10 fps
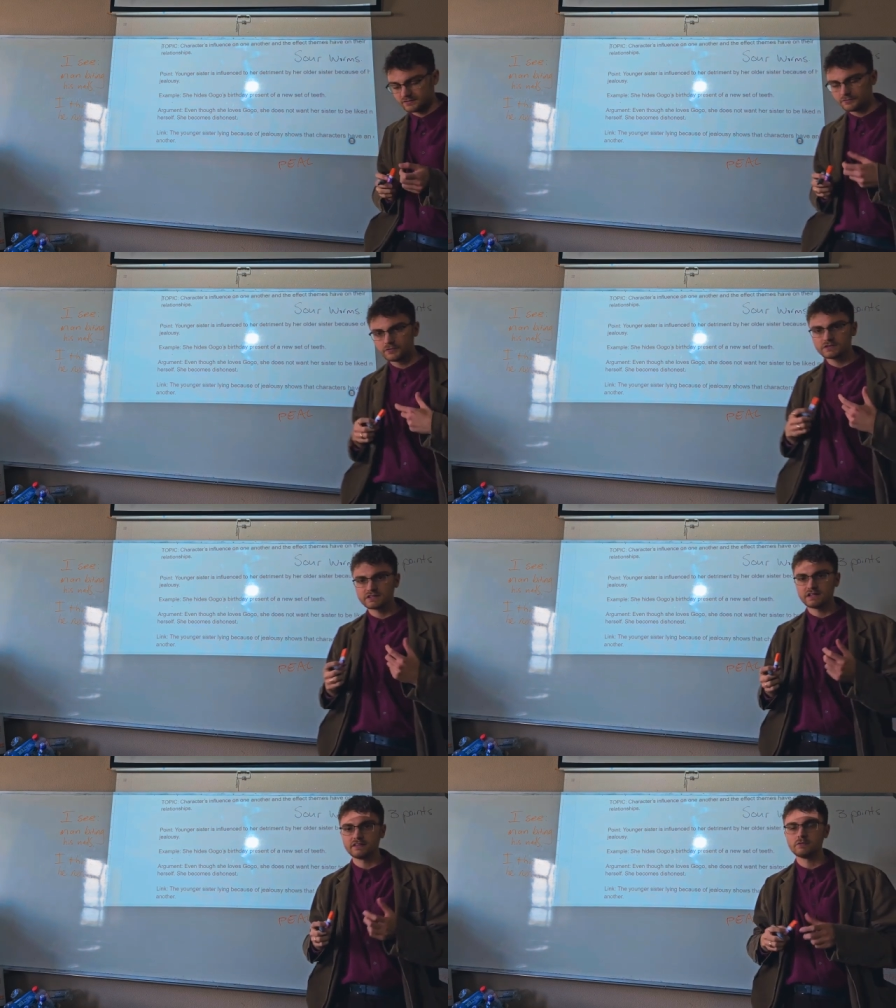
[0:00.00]
the first
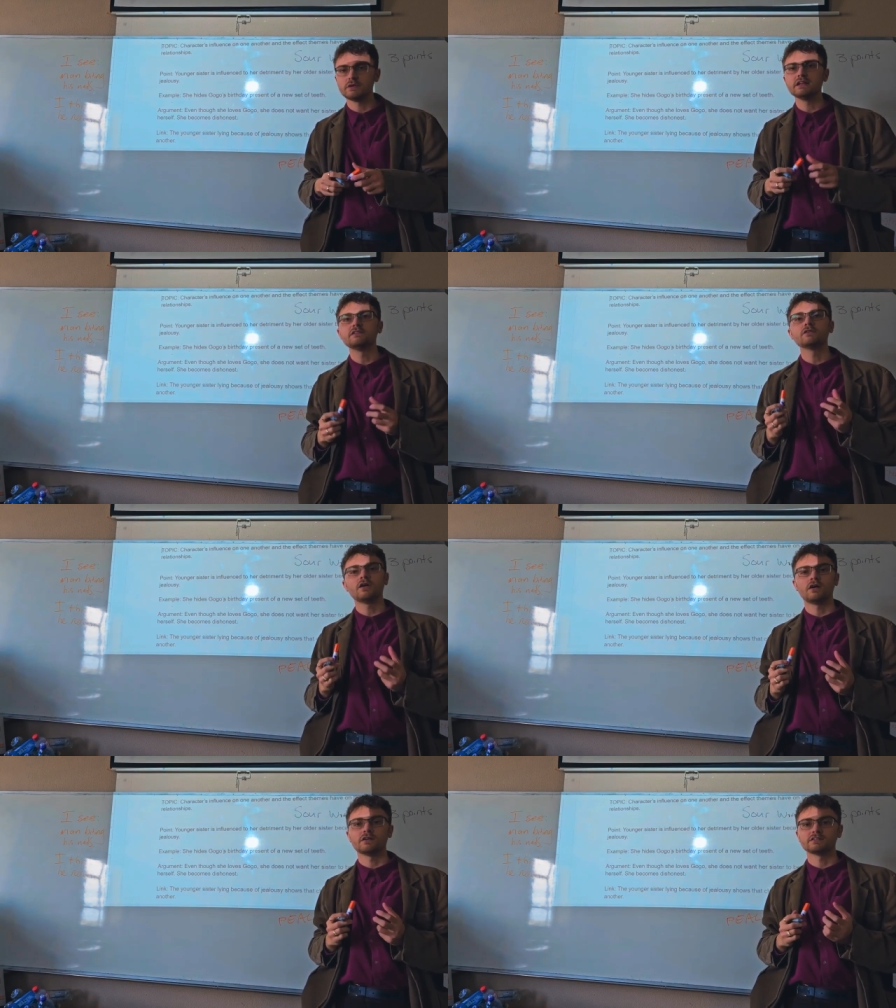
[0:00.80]
thing that we need to
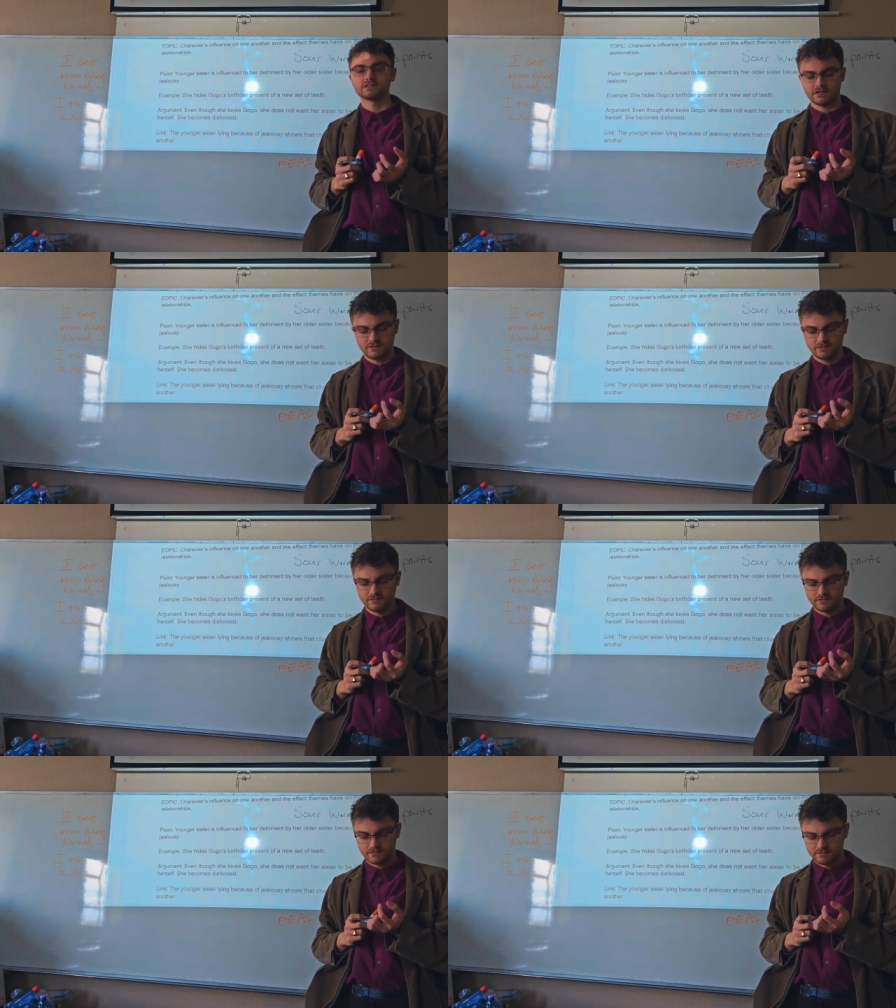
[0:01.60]
ask
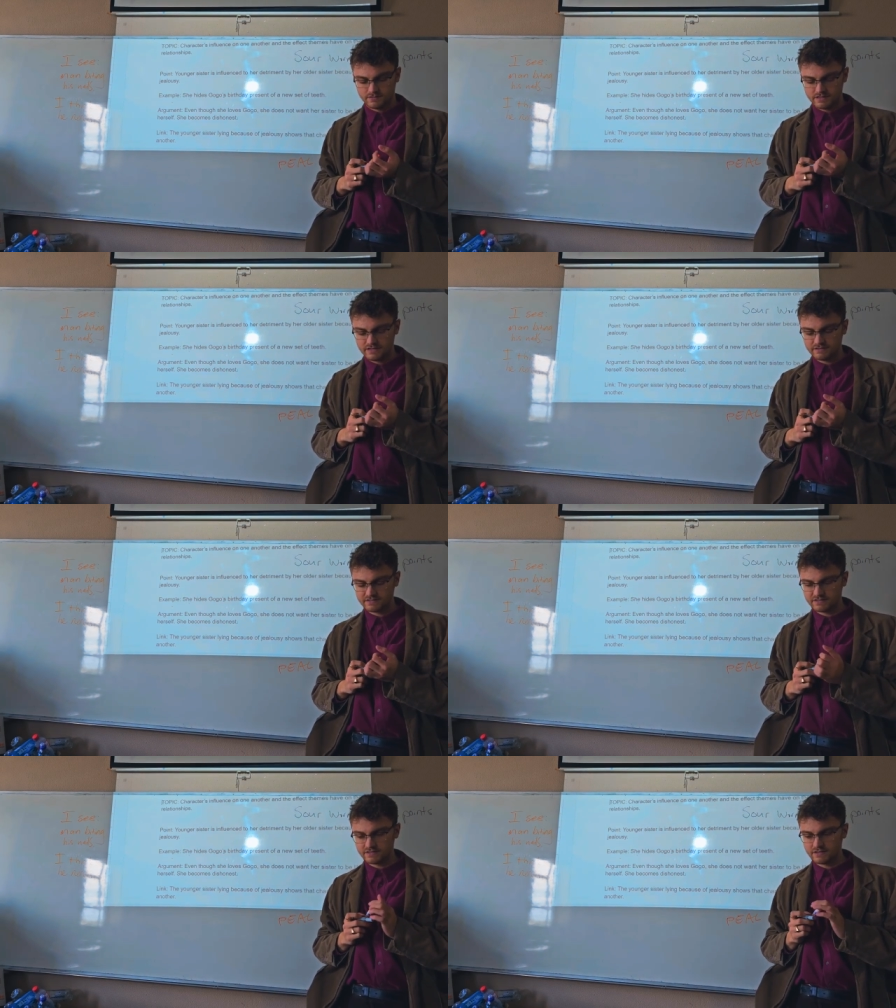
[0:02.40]

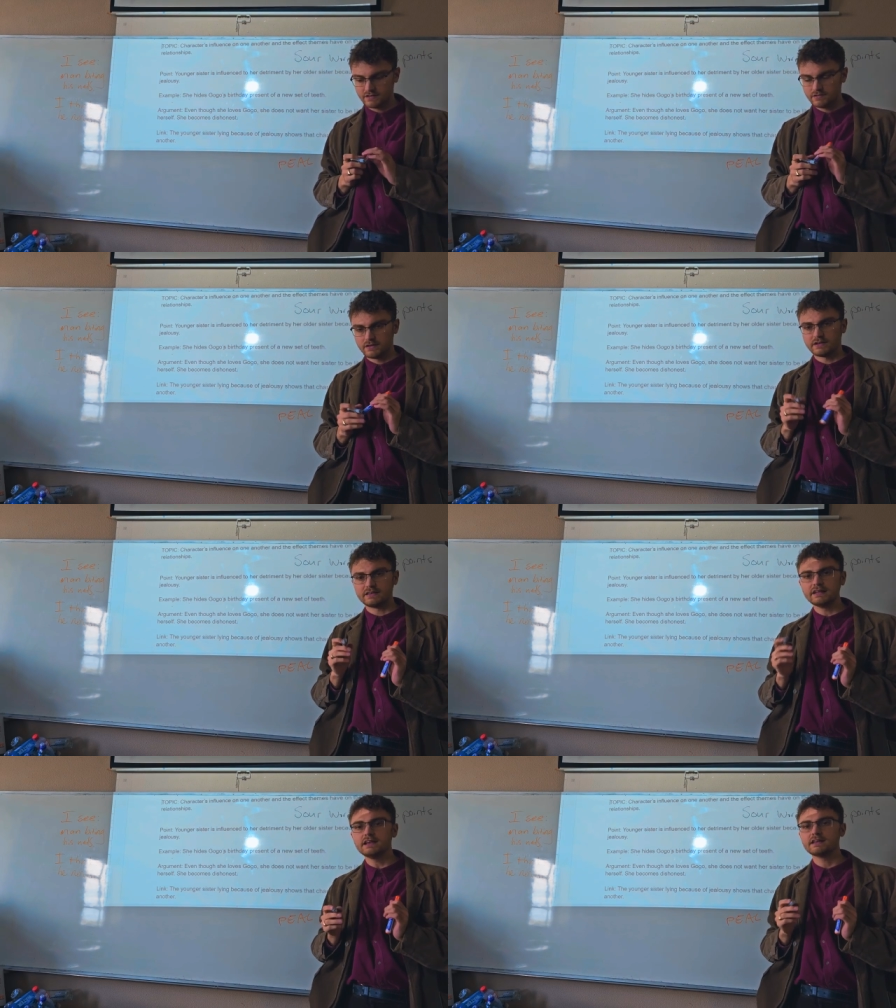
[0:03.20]
is,
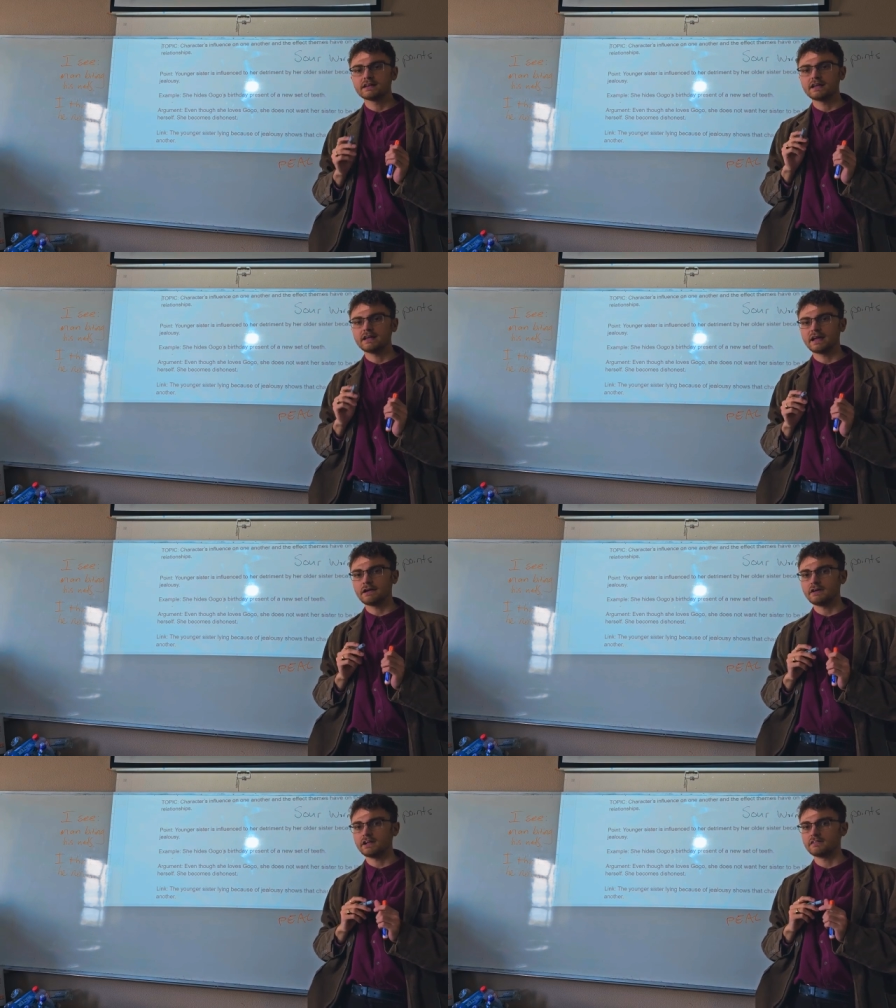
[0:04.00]
did a
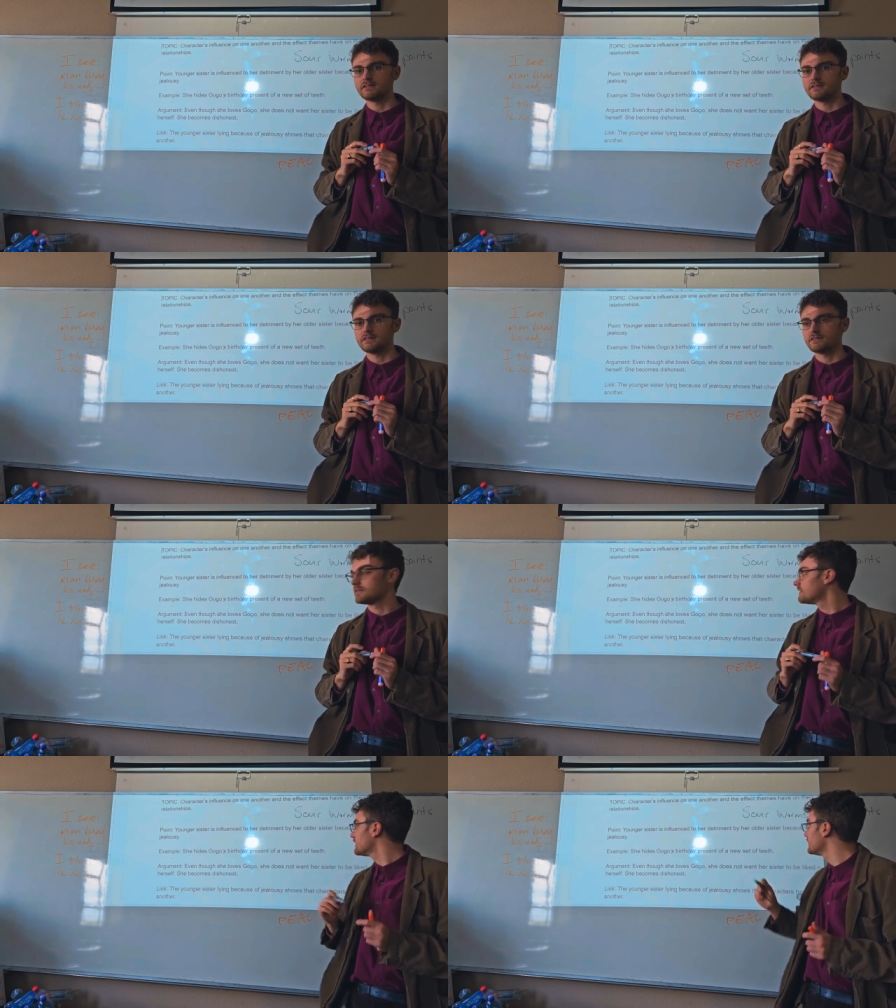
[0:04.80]
character
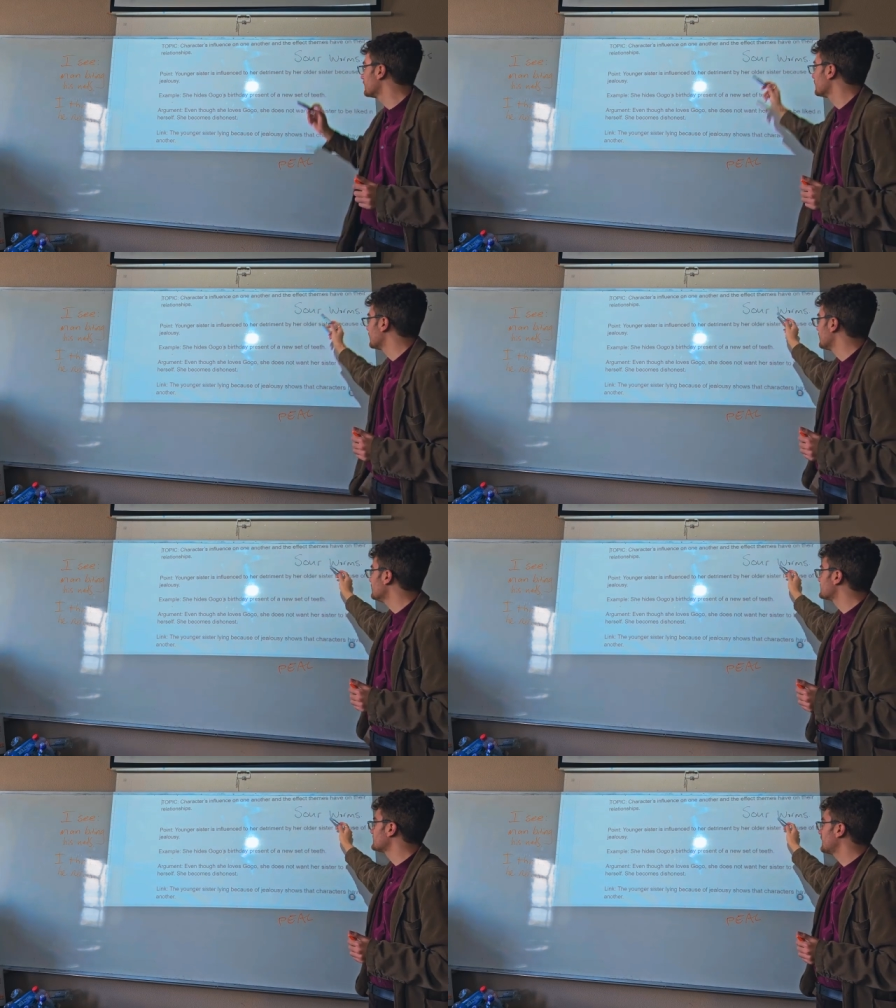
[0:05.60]
in
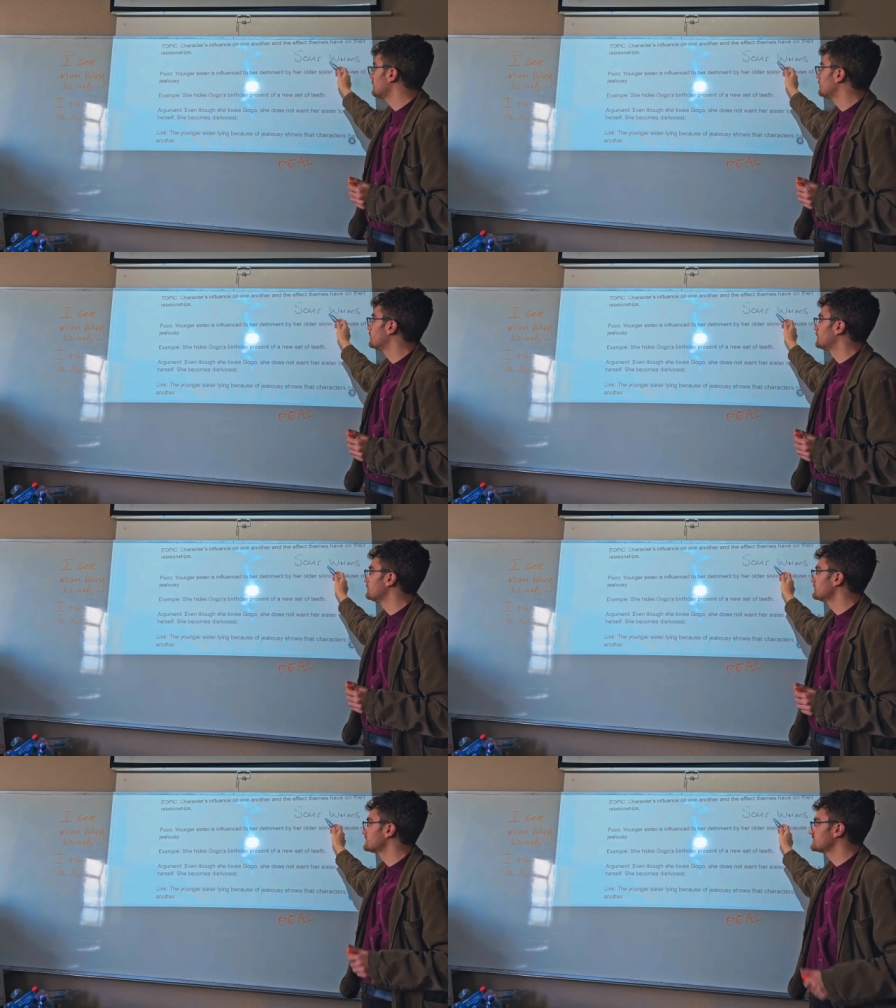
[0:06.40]

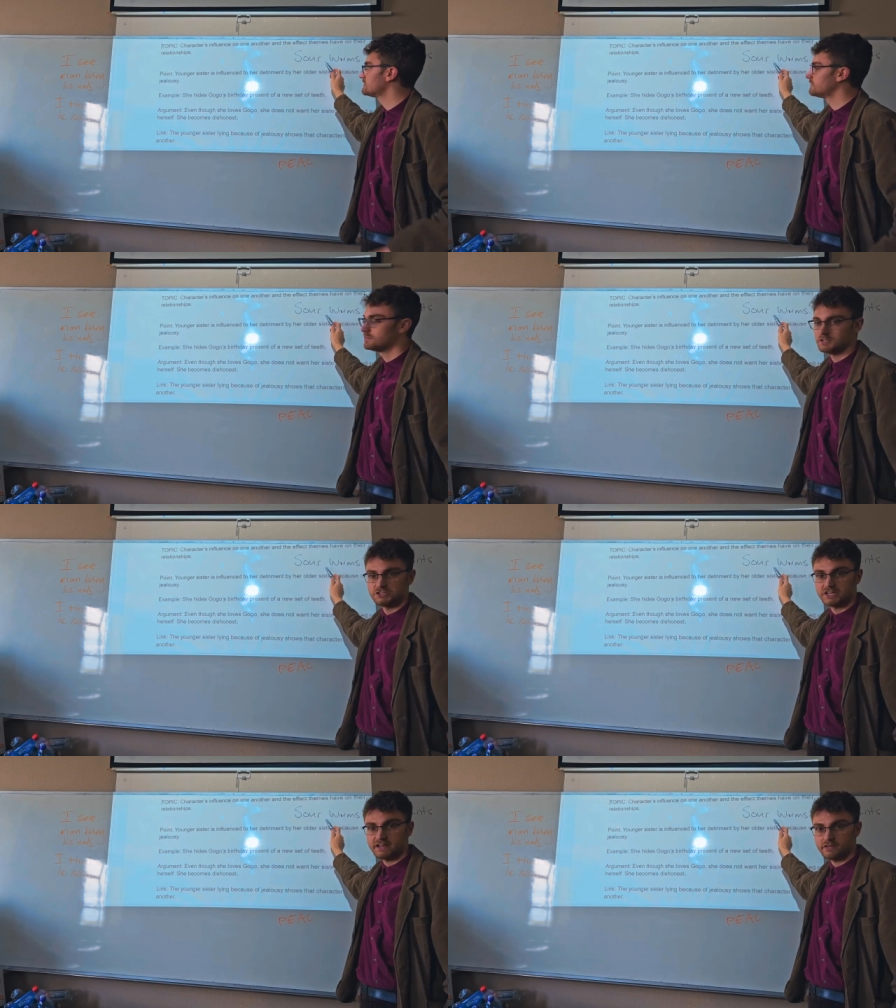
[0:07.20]
sourworms
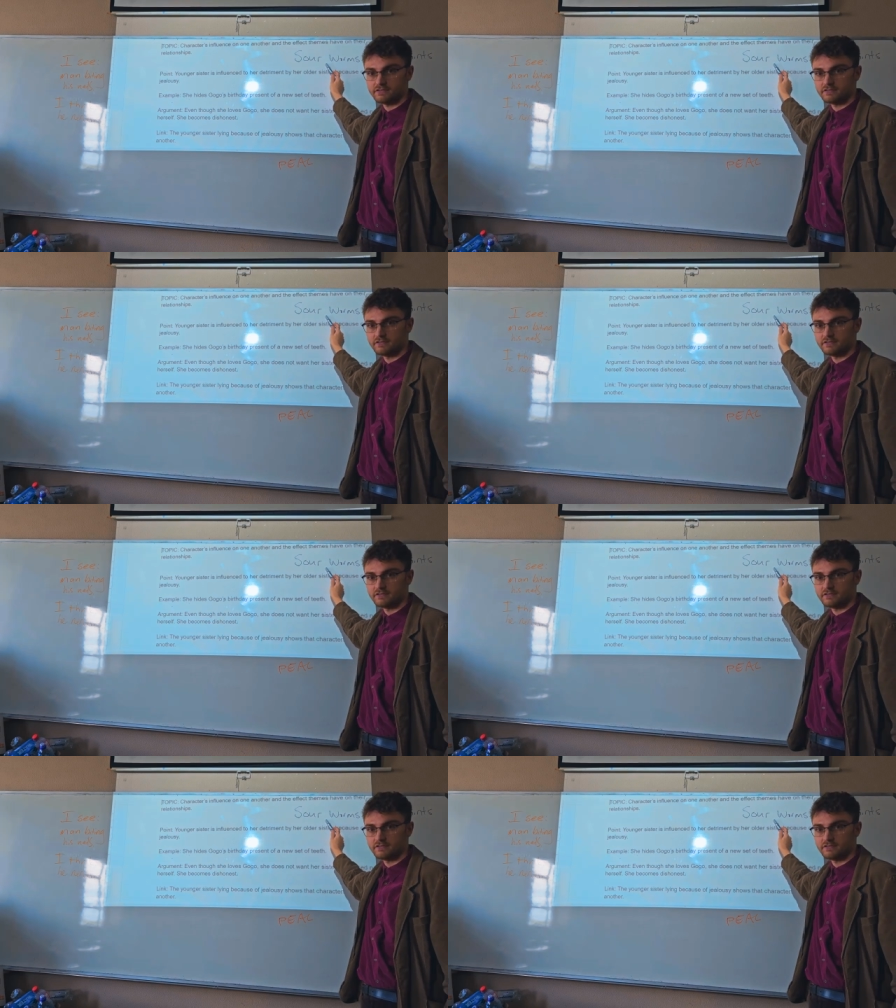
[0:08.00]
change?